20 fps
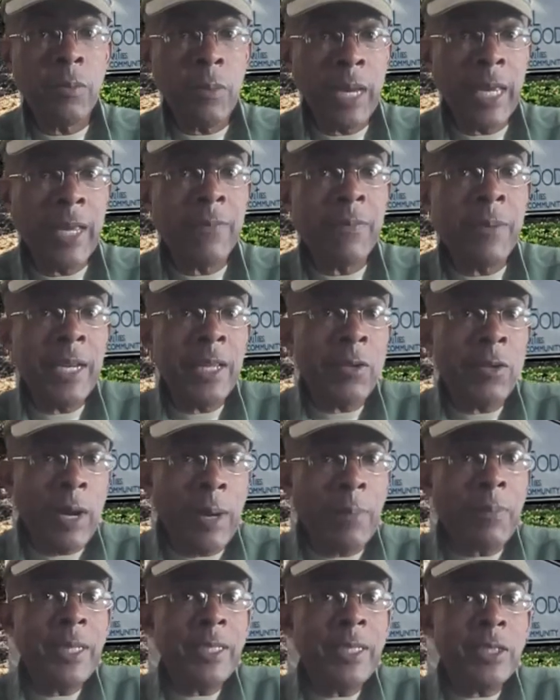may have been in the
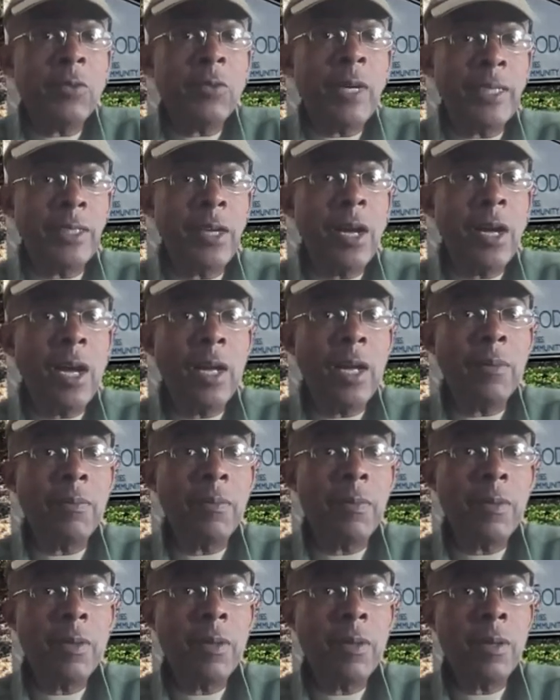right place at the right time,
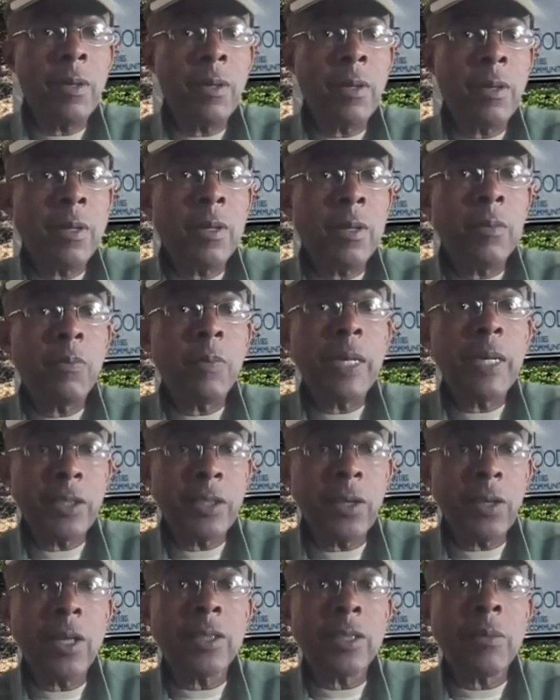but you
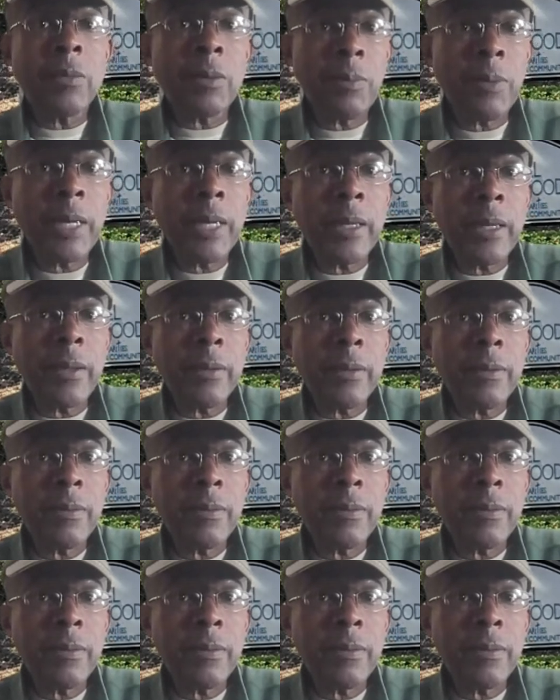started something big.